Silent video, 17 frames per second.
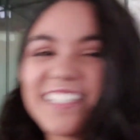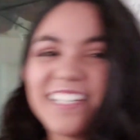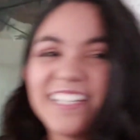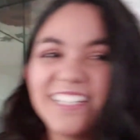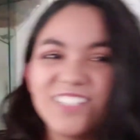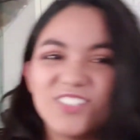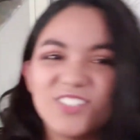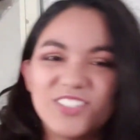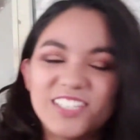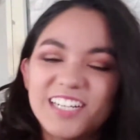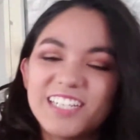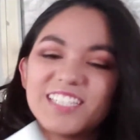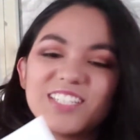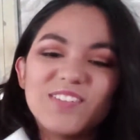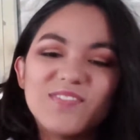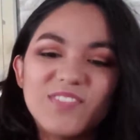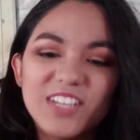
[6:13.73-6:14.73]
is an
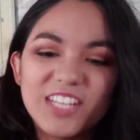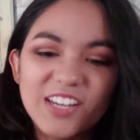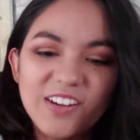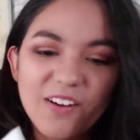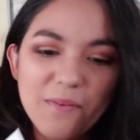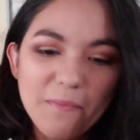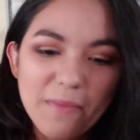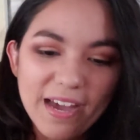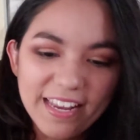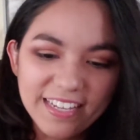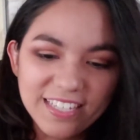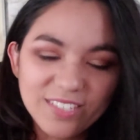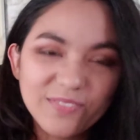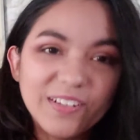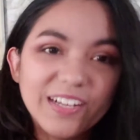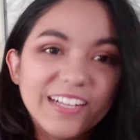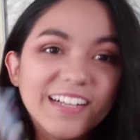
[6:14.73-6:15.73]
introduction video, I might as
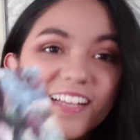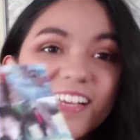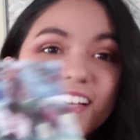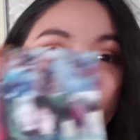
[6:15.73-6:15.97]
well.